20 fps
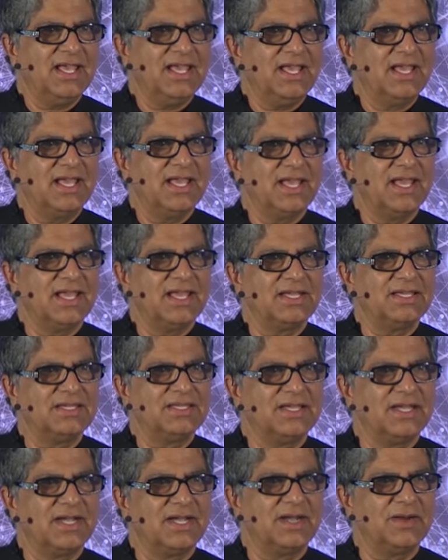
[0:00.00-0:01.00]
and
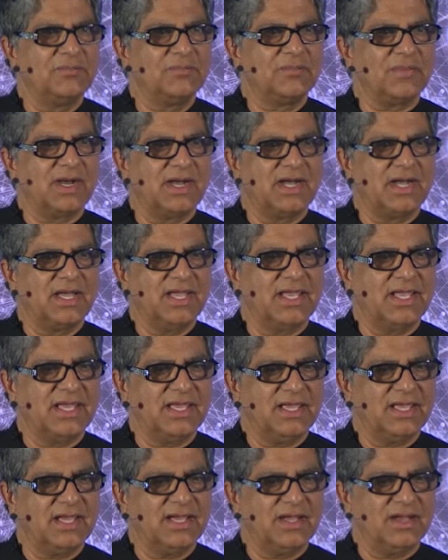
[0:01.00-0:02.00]

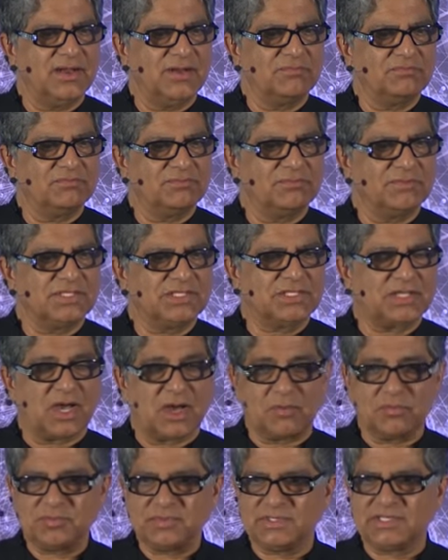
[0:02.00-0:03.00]
I
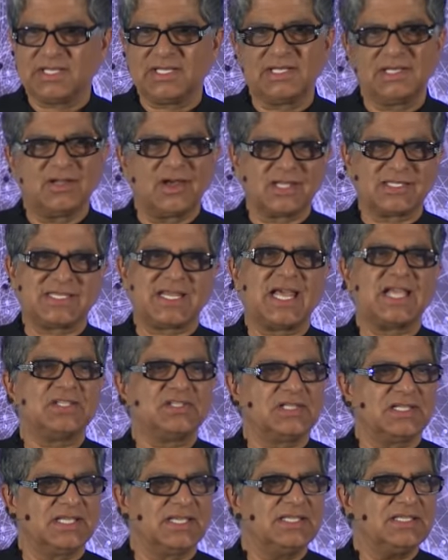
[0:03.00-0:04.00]
stopped in Los
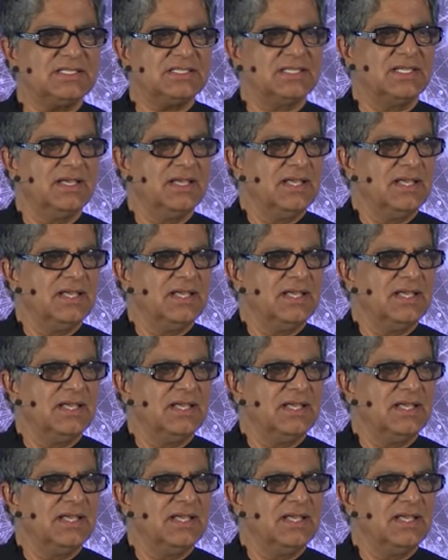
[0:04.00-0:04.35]
Angeles,